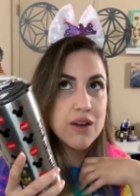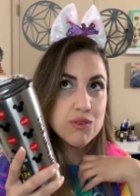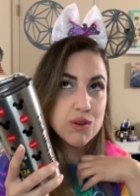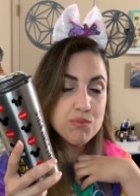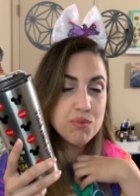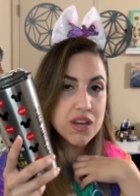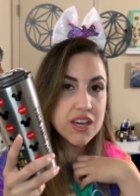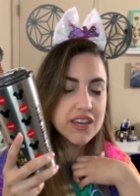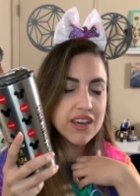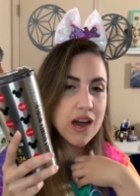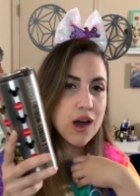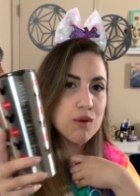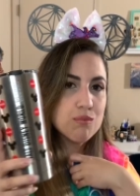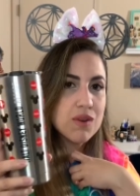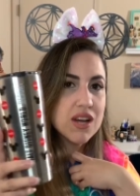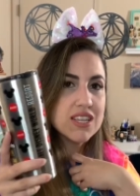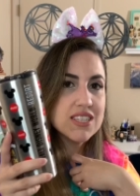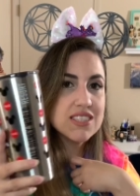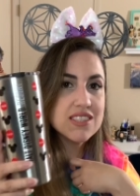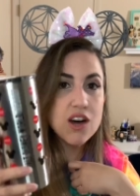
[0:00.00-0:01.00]
would pick out
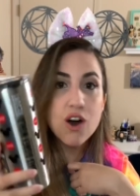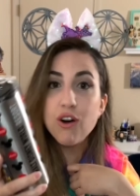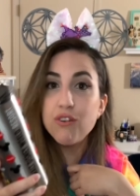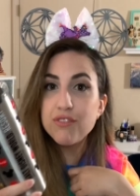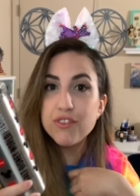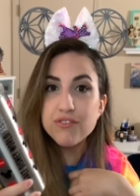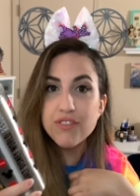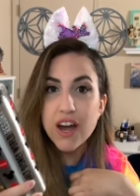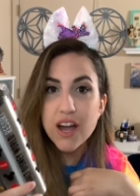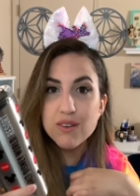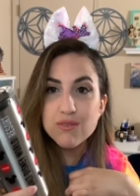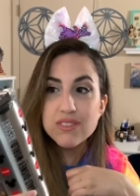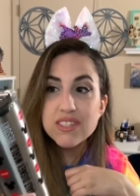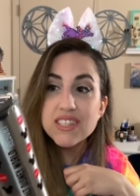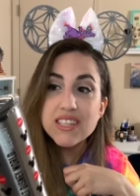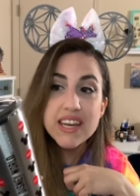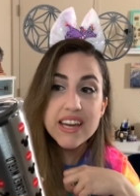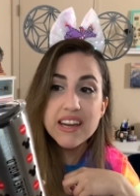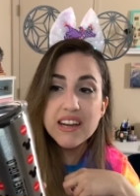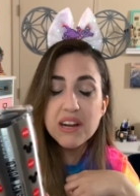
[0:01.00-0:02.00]
myself if I was
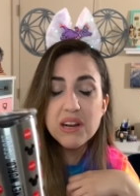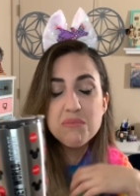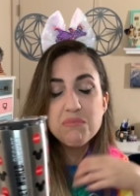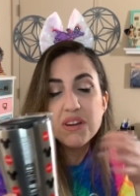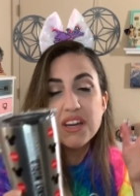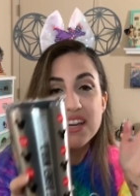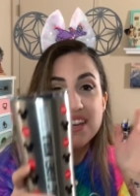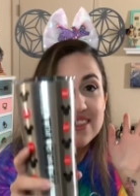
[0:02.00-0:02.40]
there, but